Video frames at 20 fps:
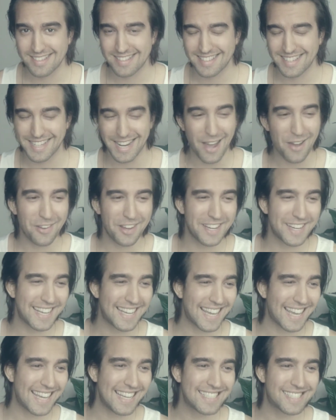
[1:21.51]
You know, and
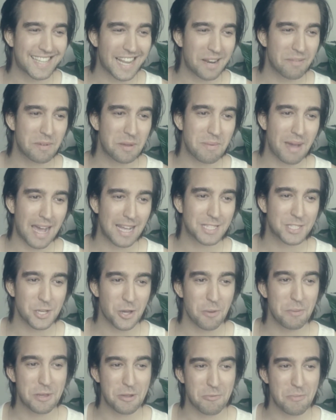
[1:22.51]
he's telling me about the
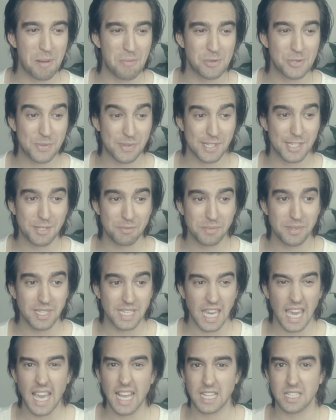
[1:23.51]
time he remembers when some
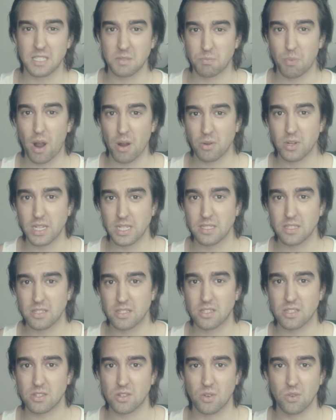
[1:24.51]
kids broke in the
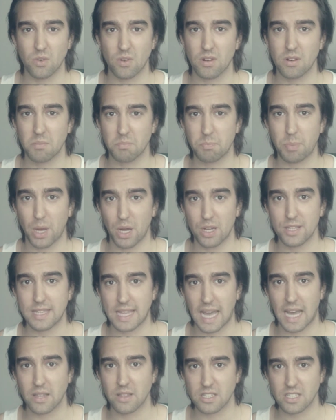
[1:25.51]
school and burnt
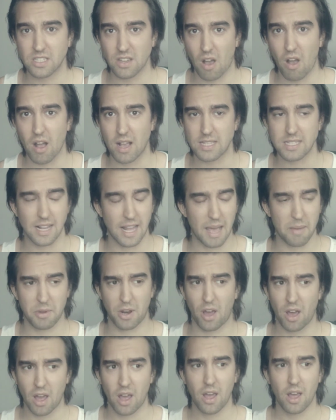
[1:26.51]
down the science lab, and
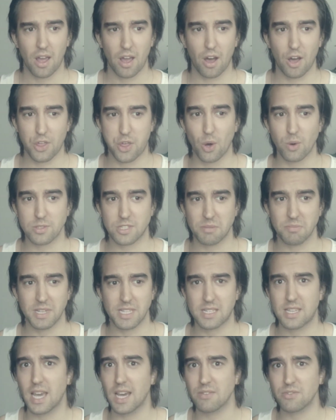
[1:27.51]
I thought to
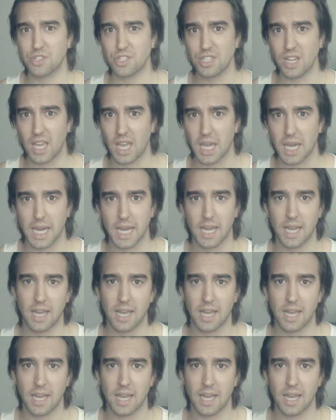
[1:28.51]
myself, shit,